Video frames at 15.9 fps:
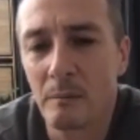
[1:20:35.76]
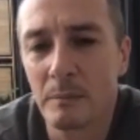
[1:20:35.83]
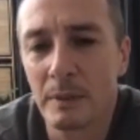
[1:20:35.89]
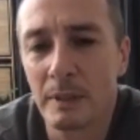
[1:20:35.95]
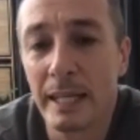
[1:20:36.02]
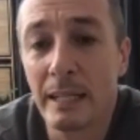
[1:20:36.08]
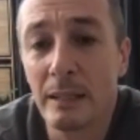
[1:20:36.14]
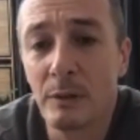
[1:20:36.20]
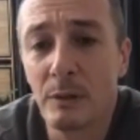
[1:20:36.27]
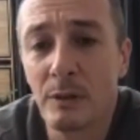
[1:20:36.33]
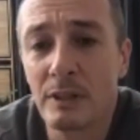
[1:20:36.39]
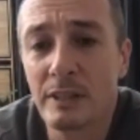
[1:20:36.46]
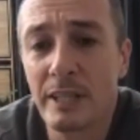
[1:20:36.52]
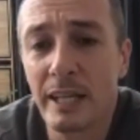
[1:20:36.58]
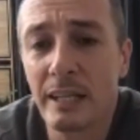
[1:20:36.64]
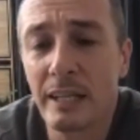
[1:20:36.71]
link to the
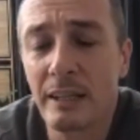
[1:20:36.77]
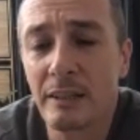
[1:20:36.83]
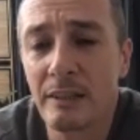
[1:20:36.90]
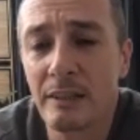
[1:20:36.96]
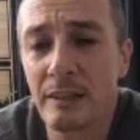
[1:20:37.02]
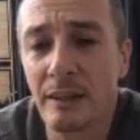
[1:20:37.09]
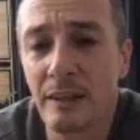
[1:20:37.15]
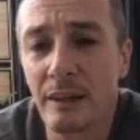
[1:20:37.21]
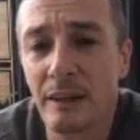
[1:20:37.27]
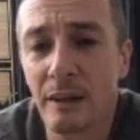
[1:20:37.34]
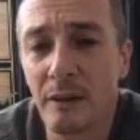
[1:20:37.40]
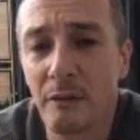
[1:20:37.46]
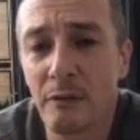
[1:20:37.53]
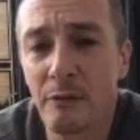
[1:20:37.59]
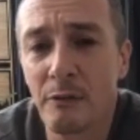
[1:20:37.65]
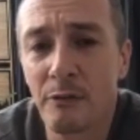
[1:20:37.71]
ticket
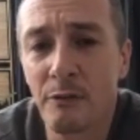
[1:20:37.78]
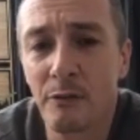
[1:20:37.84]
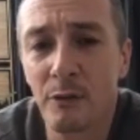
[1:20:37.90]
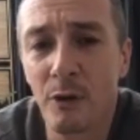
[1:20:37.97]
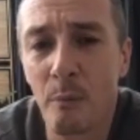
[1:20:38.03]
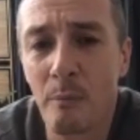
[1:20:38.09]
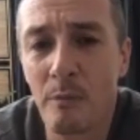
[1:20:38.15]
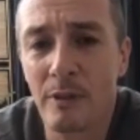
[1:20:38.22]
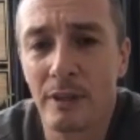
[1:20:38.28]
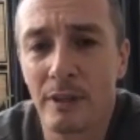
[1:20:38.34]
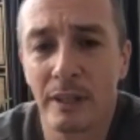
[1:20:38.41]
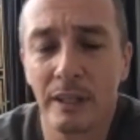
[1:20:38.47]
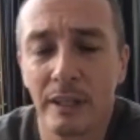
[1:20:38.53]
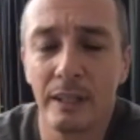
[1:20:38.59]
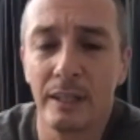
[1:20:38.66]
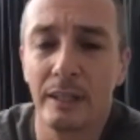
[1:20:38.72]
from
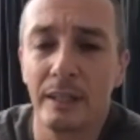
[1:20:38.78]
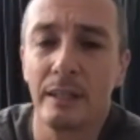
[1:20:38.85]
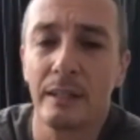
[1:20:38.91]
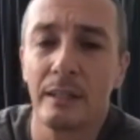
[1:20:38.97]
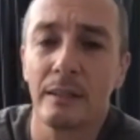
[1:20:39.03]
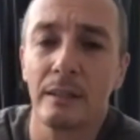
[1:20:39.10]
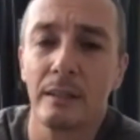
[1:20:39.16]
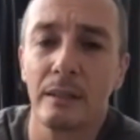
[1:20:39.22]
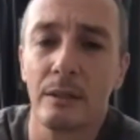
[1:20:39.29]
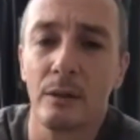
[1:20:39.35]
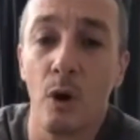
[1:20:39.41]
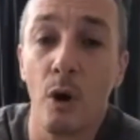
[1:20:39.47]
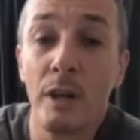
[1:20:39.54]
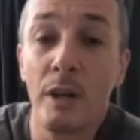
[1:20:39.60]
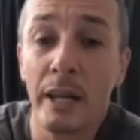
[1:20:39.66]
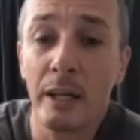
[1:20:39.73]
the
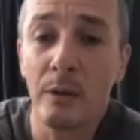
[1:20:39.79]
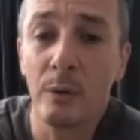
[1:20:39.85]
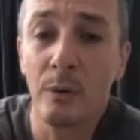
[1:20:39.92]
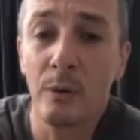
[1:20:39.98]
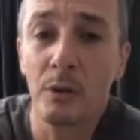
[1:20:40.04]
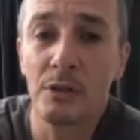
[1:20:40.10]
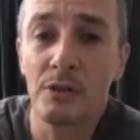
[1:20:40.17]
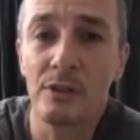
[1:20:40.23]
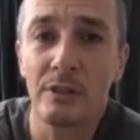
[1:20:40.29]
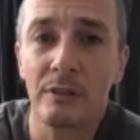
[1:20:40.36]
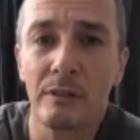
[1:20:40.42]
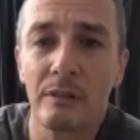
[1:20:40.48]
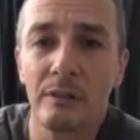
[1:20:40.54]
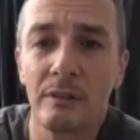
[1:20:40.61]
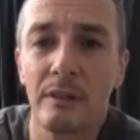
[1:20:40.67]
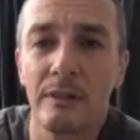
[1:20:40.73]
online course
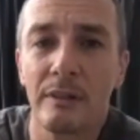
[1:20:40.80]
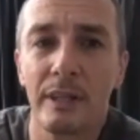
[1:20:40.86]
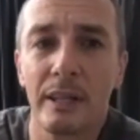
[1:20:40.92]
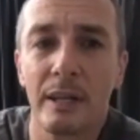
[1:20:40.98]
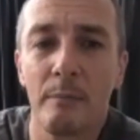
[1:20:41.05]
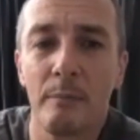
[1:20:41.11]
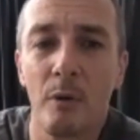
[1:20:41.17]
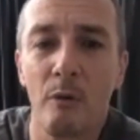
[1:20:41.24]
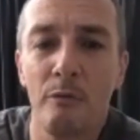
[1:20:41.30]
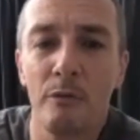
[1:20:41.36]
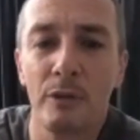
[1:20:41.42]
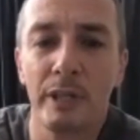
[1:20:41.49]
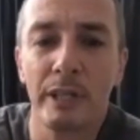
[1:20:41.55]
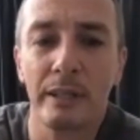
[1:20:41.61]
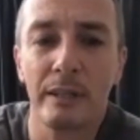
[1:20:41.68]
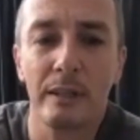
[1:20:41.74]
that I'm
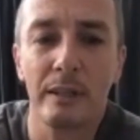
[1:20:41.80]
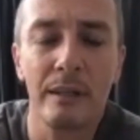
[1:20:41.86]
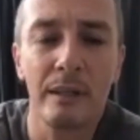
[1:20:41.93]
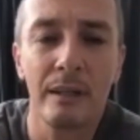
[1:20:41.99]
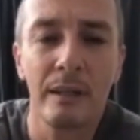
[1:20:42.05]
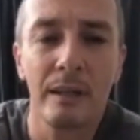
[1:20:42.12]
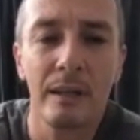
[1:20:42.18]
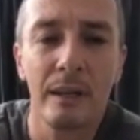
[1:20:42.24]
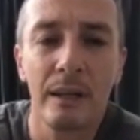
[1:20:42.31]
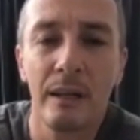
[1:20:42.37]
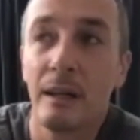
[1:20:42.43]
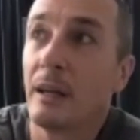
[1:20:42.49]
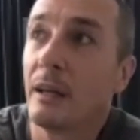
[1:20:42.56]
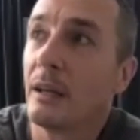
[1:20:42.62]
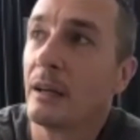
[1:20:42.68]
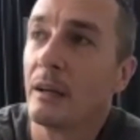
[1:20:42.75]
offering.
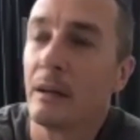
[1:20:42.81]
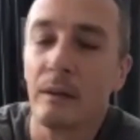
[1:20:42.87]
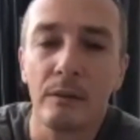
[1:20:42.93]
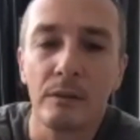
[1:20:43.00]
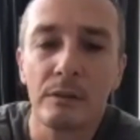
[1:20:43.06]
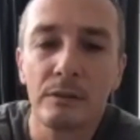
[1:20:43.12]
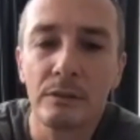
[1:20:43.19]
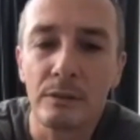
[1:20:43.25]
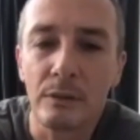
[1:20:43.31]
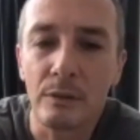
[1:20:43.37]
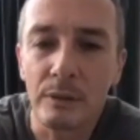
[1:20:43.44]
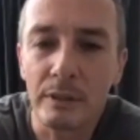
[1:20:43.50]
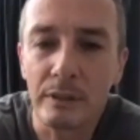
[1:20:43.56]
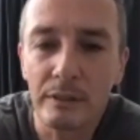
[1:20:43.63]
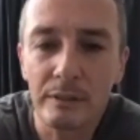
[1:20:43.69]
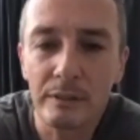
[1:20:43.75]
Oh, sorry.
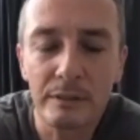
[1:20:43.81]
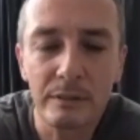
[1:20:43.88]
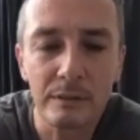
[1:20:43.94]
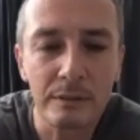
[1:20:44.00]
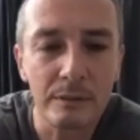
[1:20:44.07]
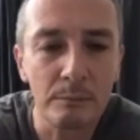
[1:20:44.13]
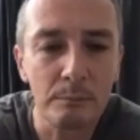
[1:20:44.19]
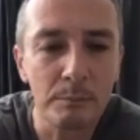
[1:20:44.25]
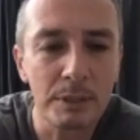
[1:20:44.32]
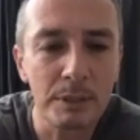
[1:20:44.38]
So